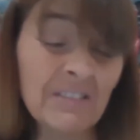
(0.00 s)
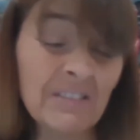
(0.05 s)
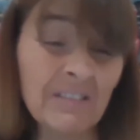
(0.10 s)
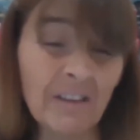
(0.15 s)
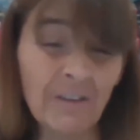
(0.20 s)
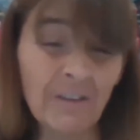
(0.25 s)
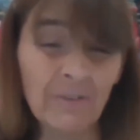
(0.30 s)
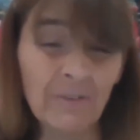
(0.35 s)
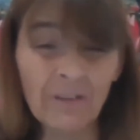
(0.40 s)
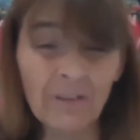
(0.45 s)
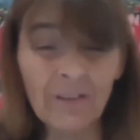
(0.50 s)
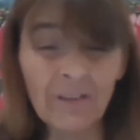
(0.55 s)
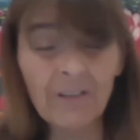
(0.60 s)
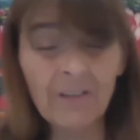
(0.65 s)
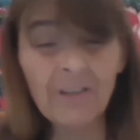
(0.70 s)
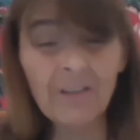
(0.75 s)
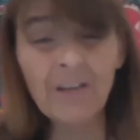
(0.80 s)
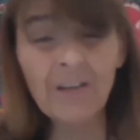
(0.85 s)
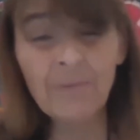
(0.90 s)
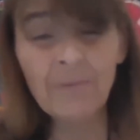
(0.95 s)
So,
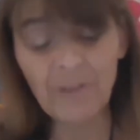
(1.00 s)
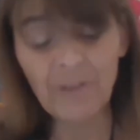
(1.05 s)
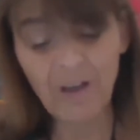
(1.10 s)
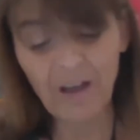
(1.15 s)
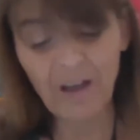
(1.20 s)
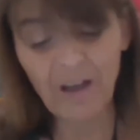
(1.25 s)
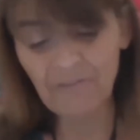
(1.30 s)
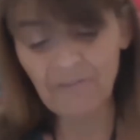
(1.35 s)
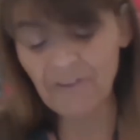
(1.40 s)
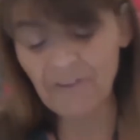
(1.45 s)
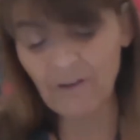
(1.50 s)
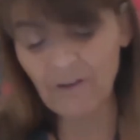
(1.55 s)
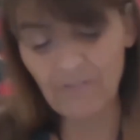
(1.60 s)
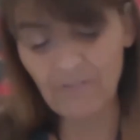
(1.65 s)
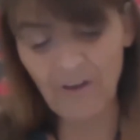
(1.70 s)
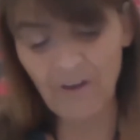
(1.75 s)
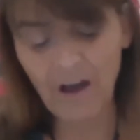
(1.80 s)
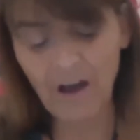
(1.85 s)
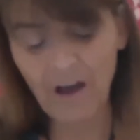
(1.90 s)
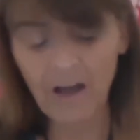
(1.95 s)
but I feel
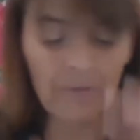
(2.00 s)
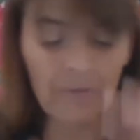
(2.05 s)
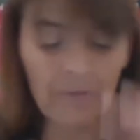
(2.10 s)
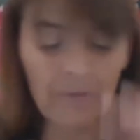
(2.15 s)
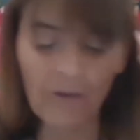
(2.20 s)
that I'm